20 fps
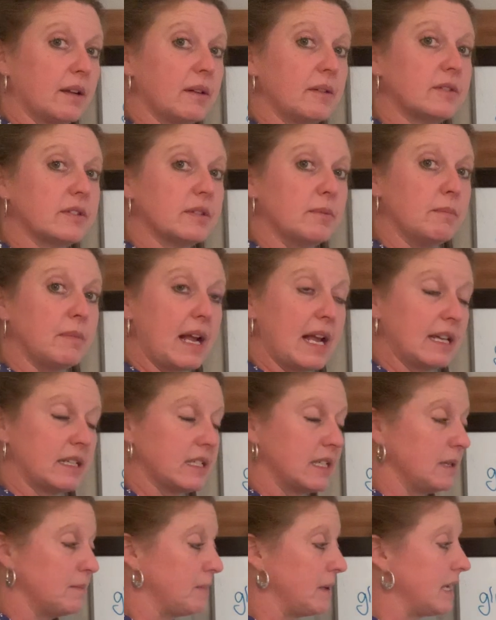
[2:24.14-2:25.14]
some
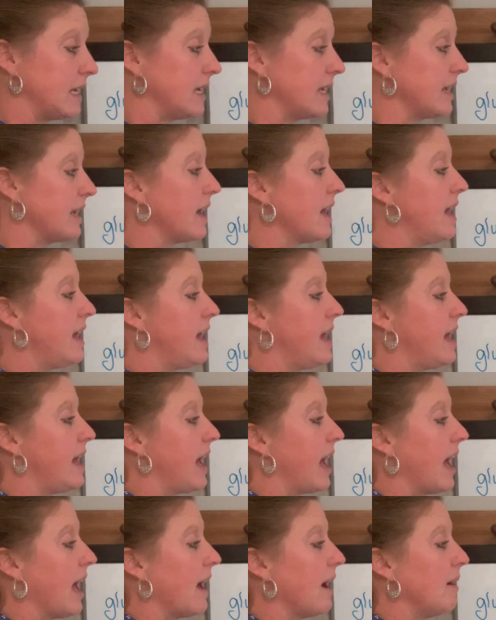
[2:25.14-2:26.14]
ATP,
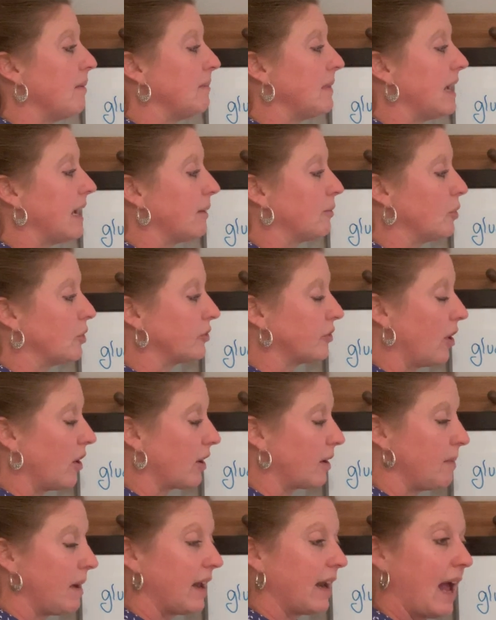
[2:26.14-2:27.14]
and we'll
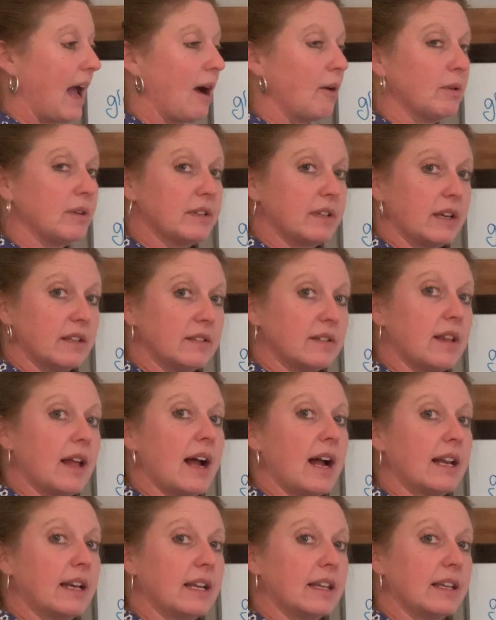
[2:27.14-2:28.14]
talk about how it does
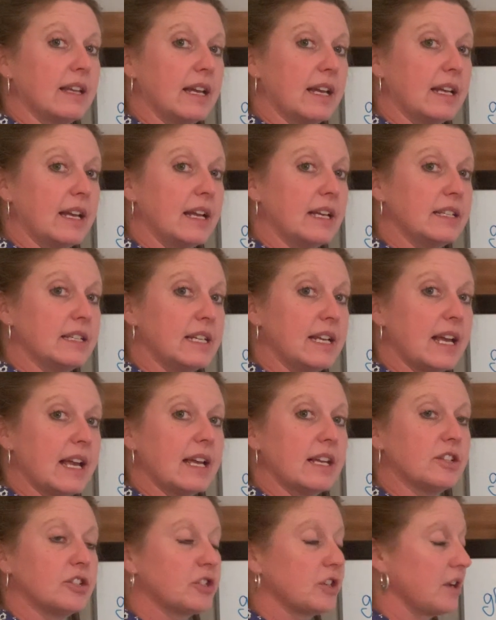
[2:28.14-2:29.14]
that in the
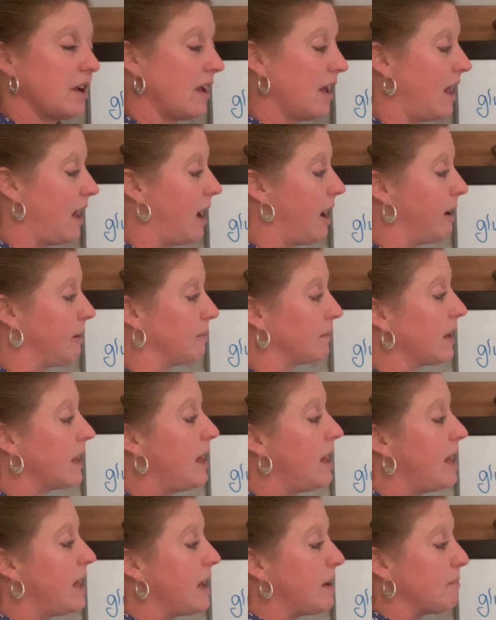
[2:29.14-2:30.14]
NADH.
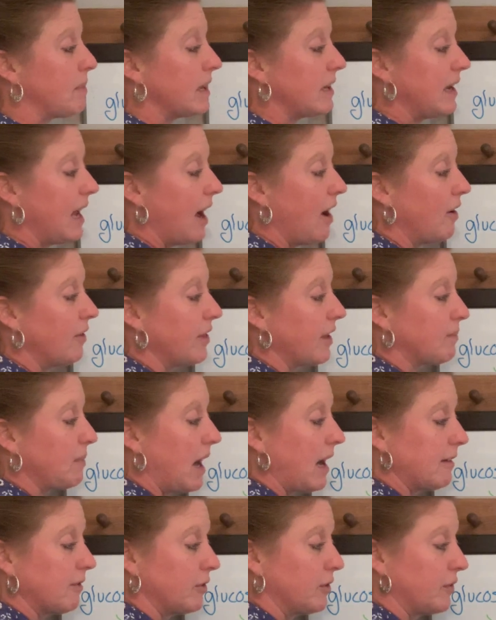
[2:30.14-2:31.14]
But now the
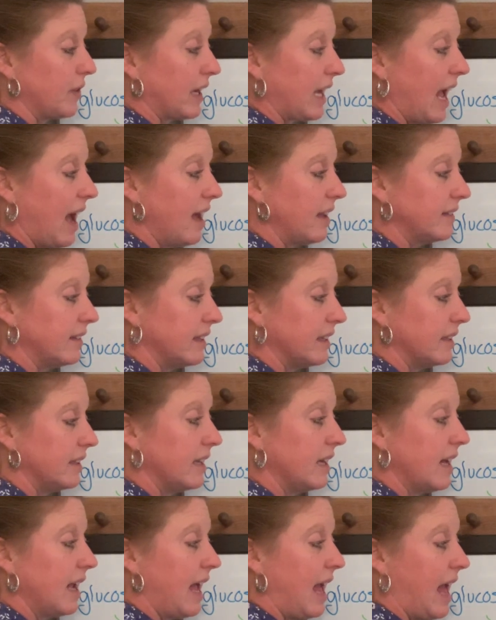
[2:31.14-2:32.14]
pyruvic
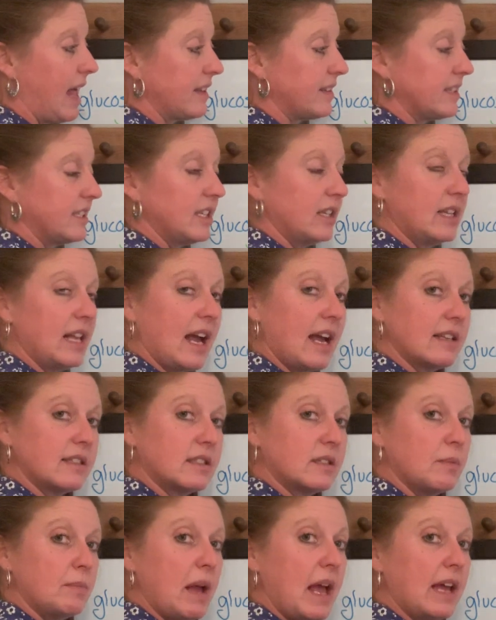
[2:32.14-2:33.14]
acid still
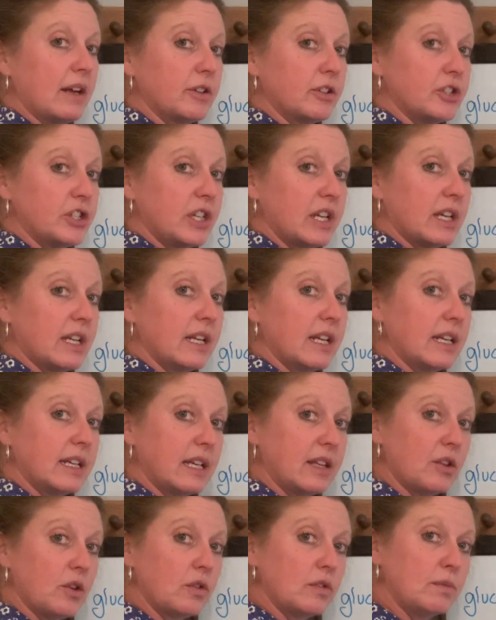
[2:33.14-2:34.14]
has some energy in it,
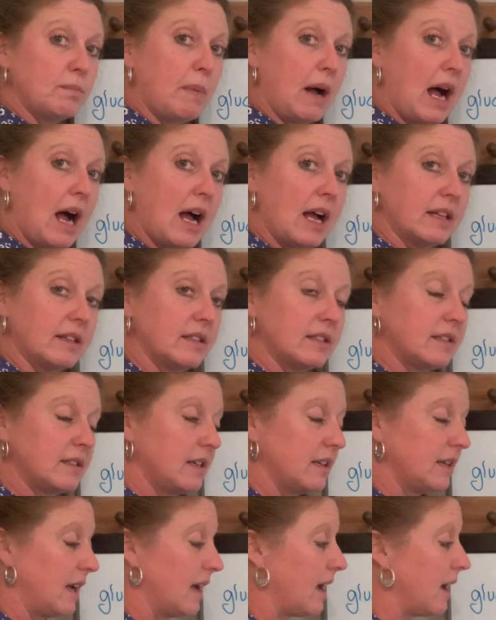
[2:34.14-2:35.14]
in those
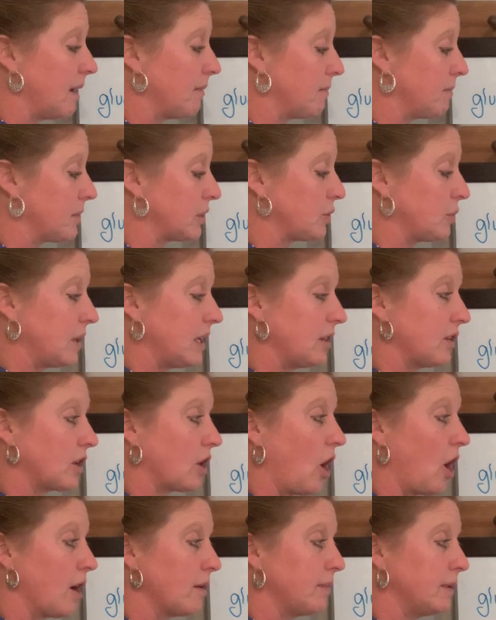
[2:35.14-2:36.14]
bonds between the
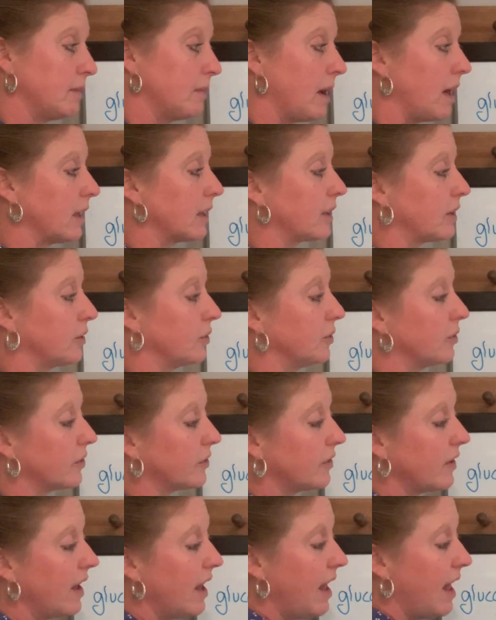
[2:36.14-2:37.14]
carbon
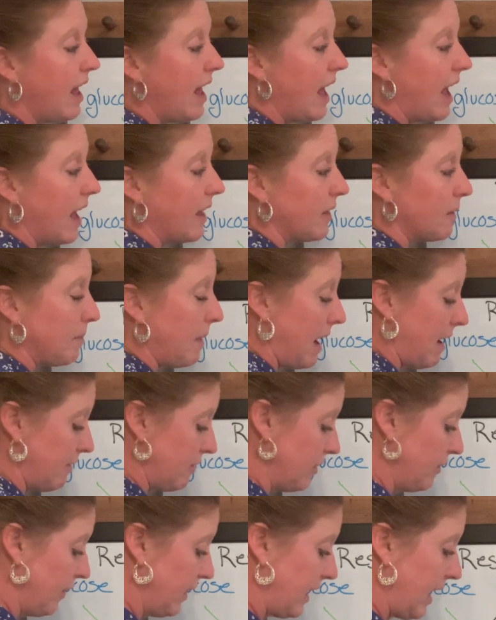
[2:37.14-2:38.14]
molecules. And the
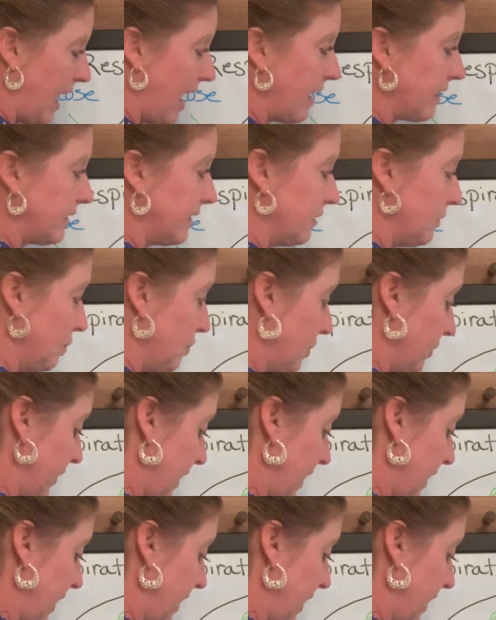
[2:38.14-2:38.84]
pyruvic acid will